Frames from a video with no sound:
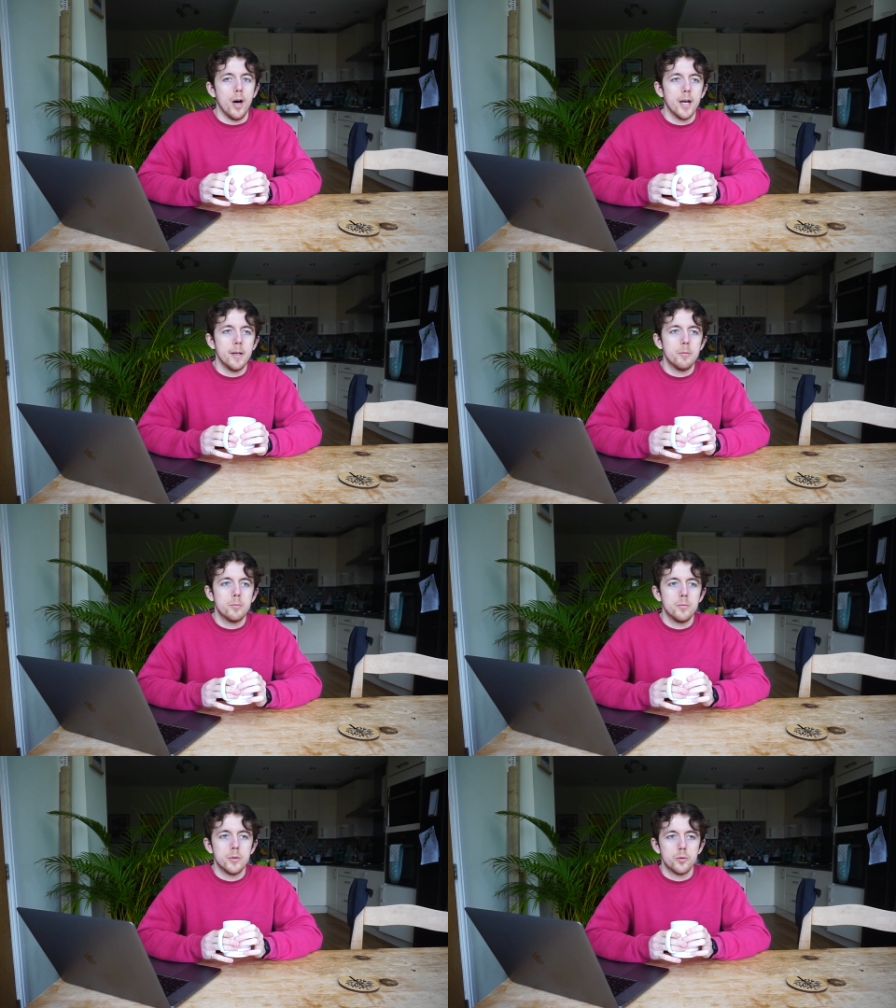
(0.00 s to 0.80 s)
I
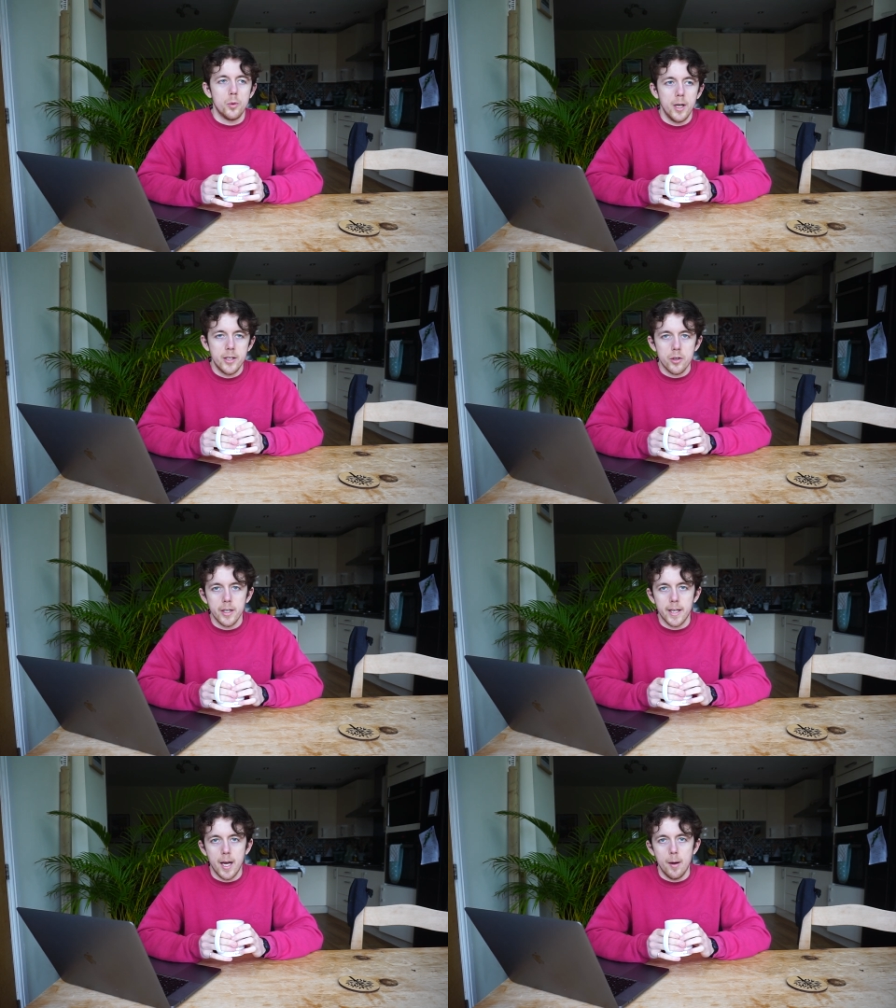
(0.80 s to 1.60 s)
was really trying
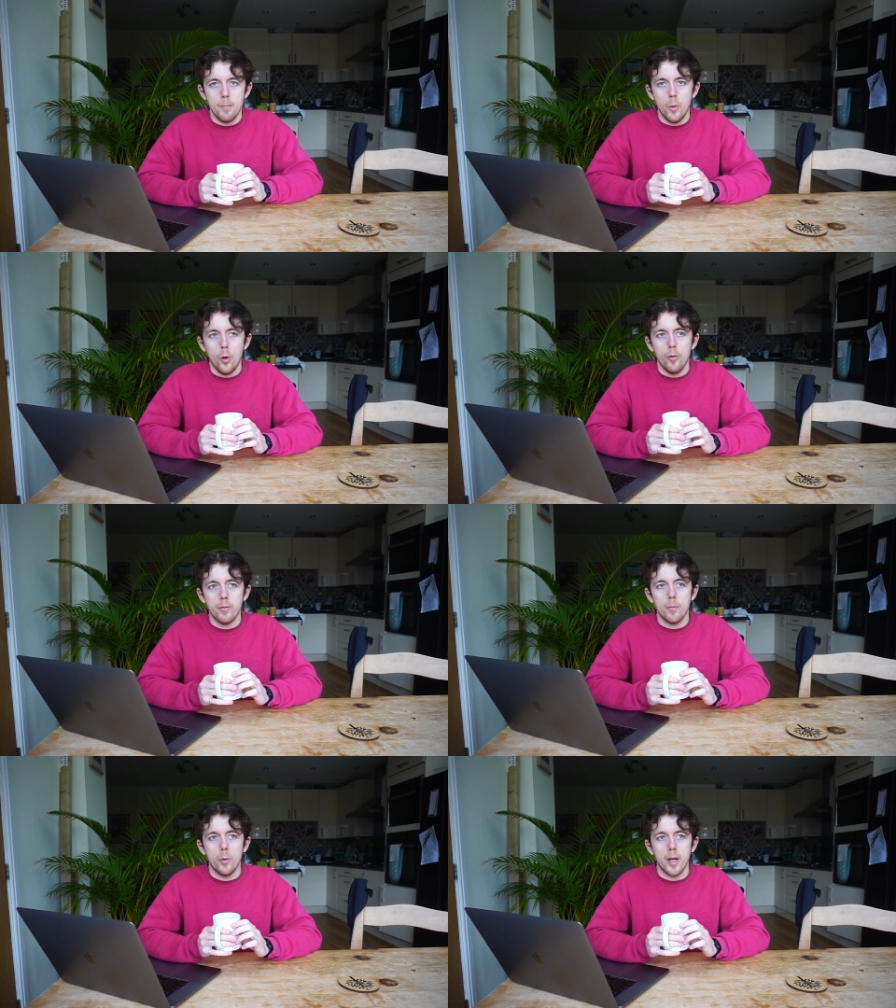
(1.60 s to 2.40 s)
to get more
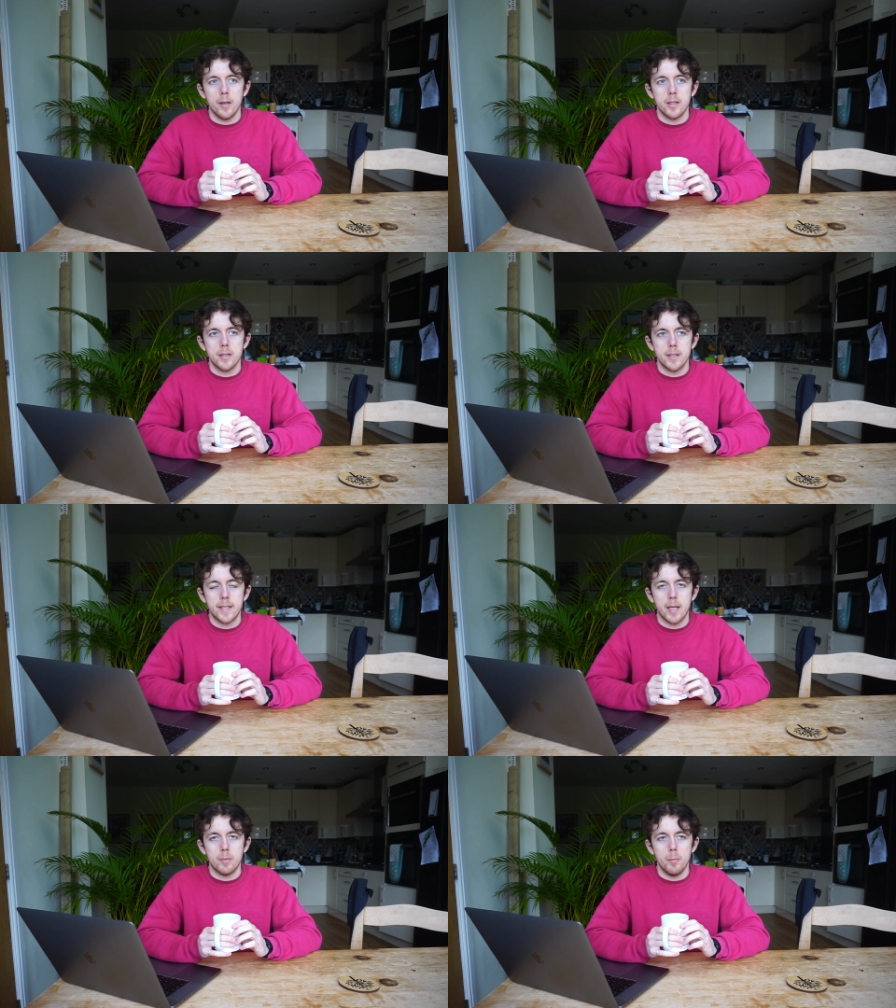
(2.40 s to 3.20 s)
from when I
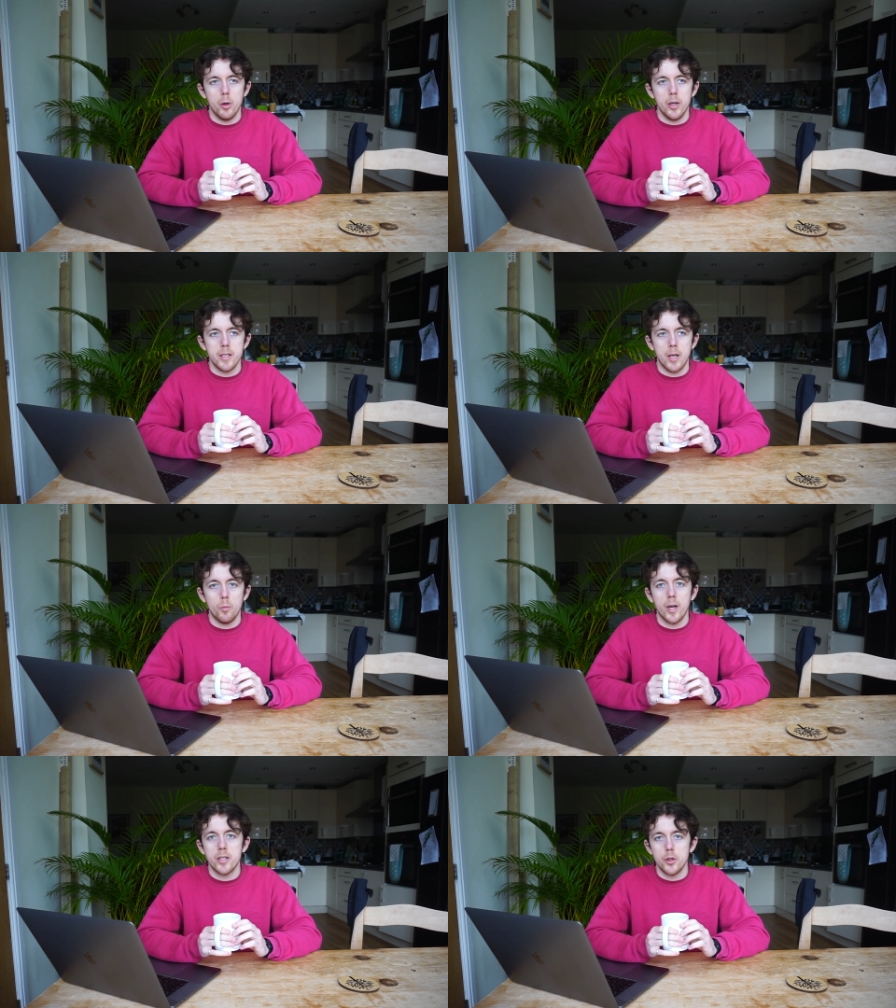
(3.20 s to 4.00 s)
did get promoted, and
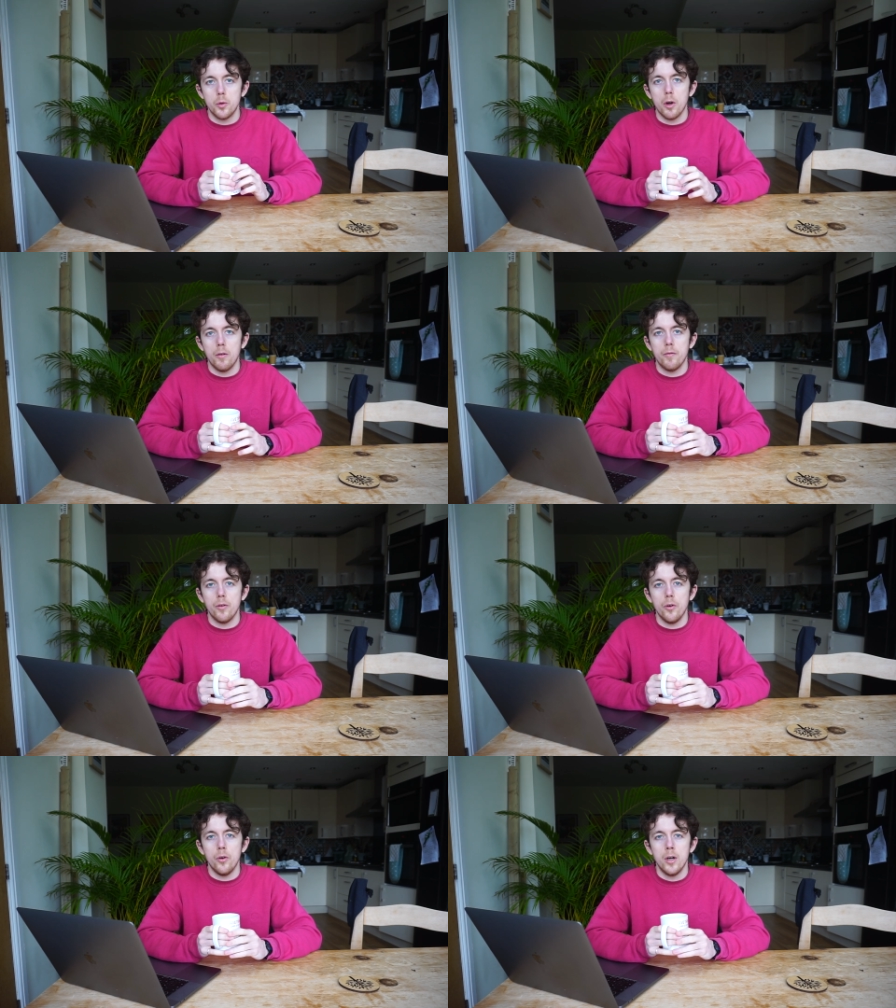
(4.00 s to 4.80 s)
when I do go
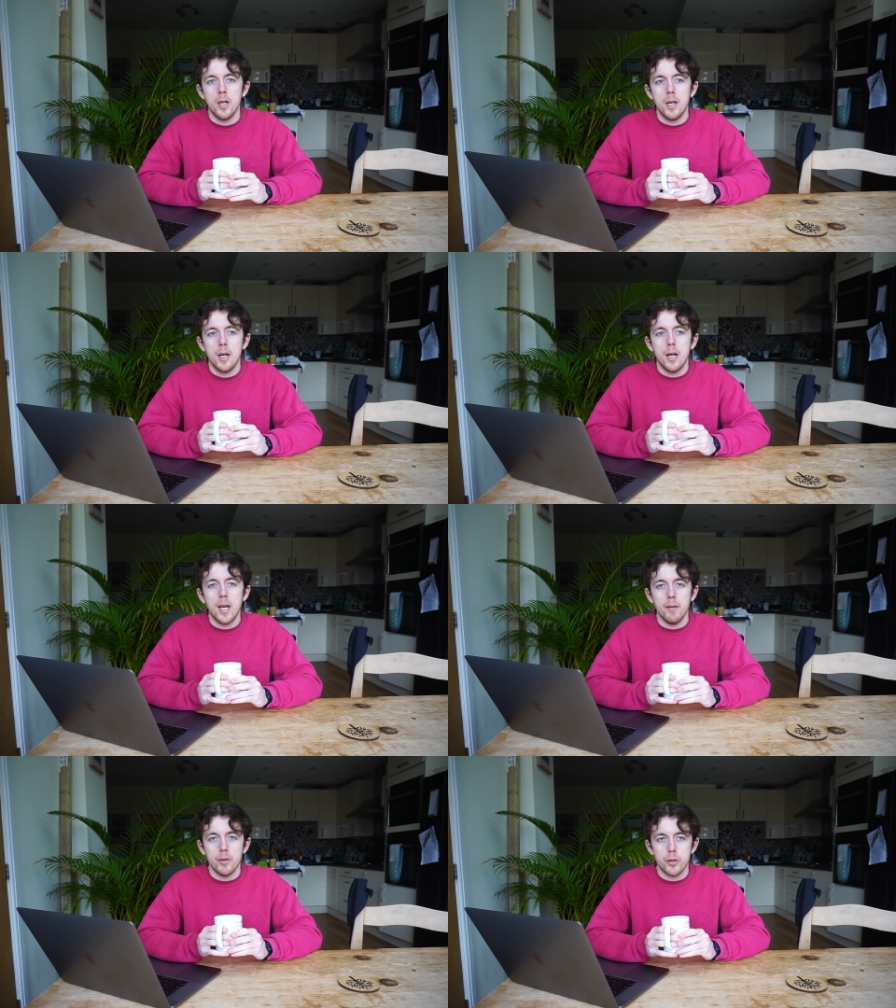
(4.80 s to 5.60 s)
for
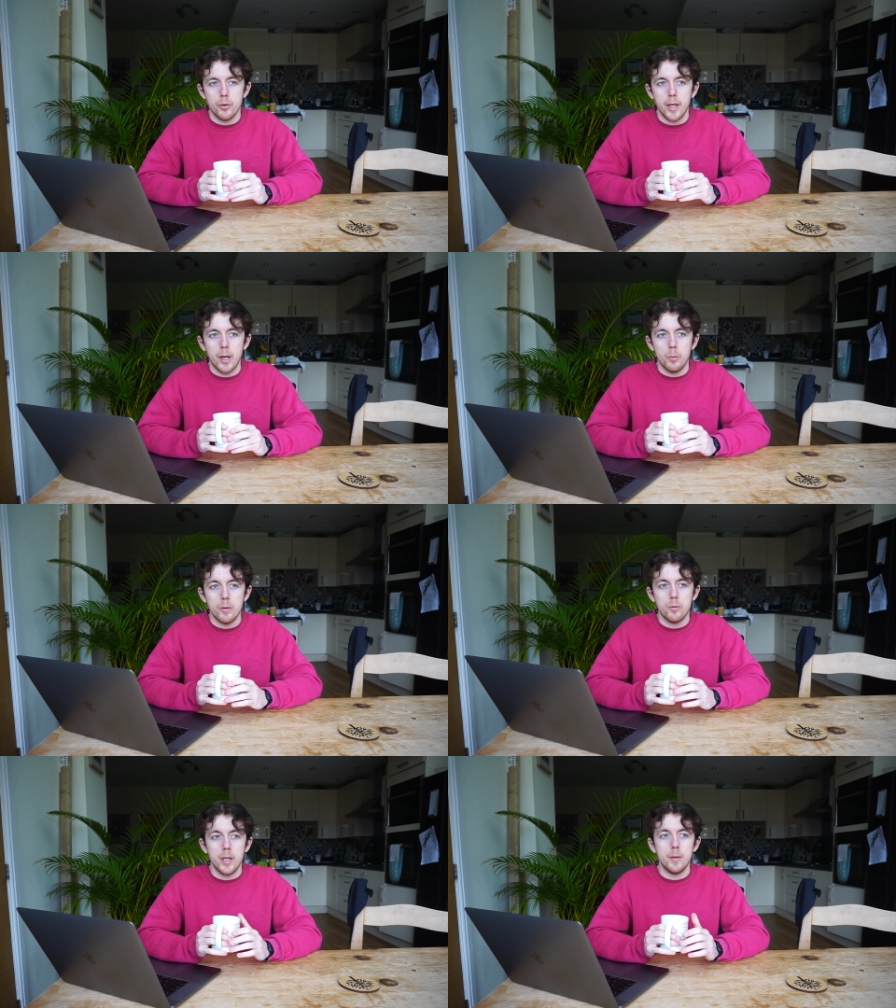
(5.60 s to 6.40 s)
level three, I will
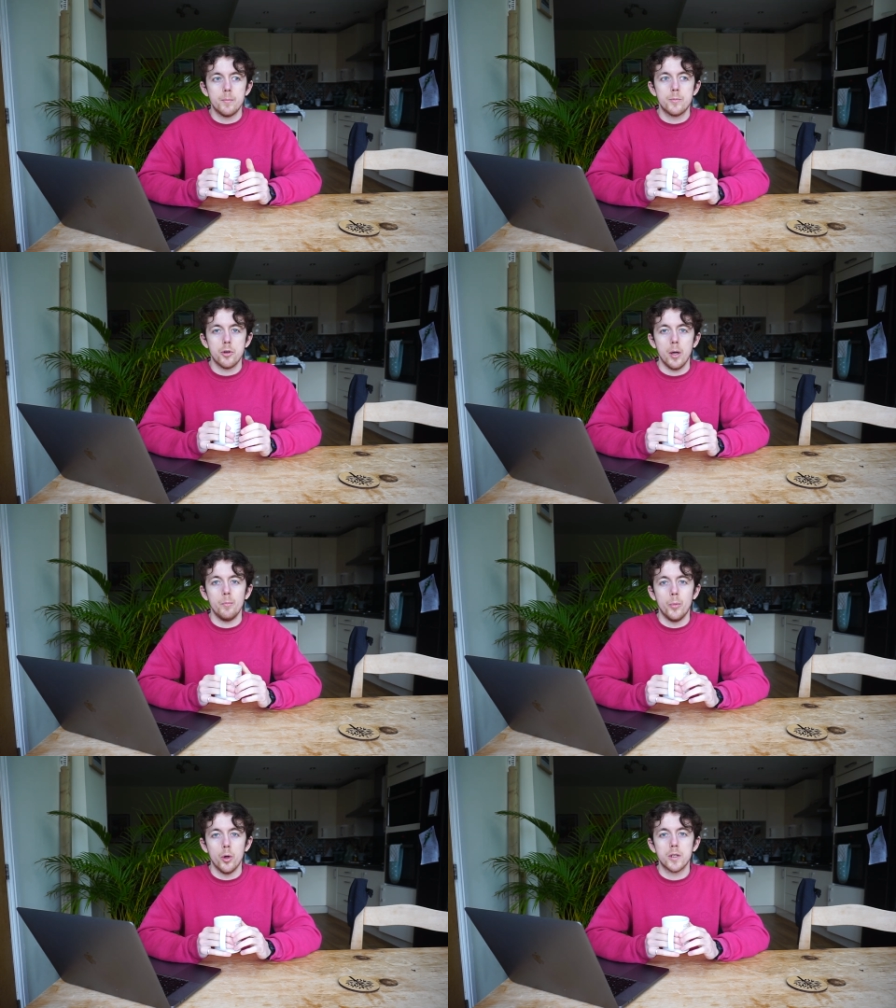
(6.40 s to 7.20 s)
really try
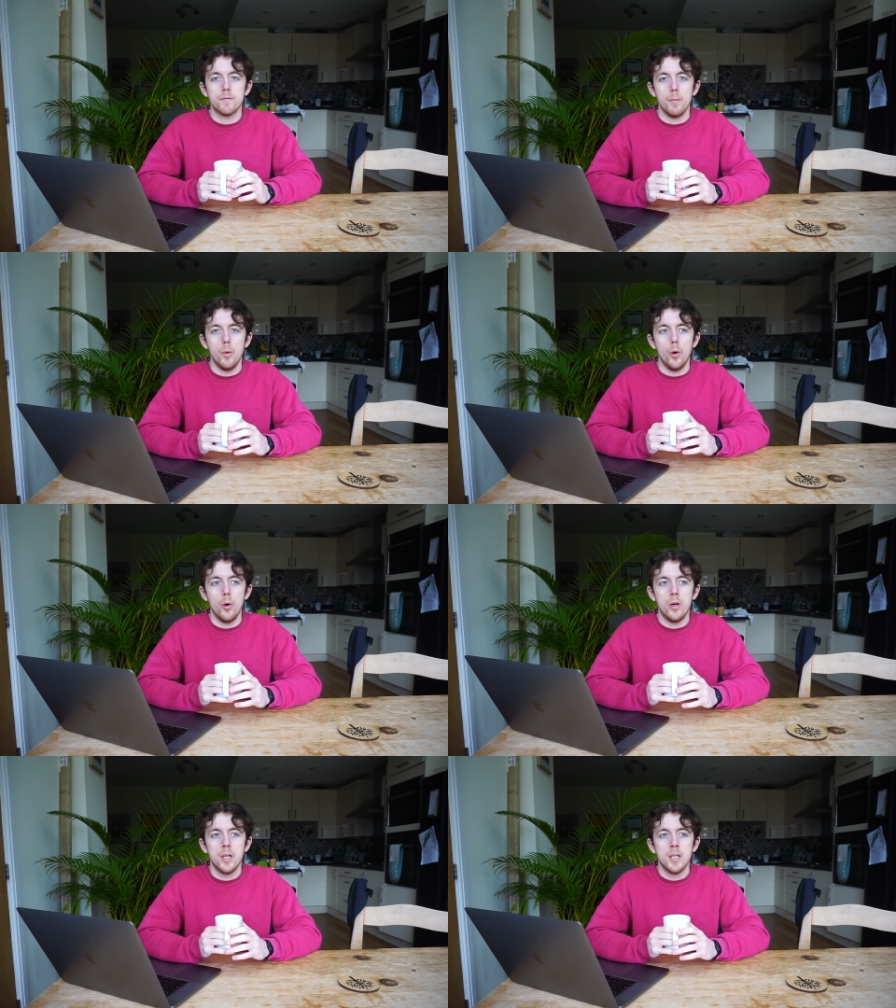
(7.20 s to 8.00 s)
and push for more.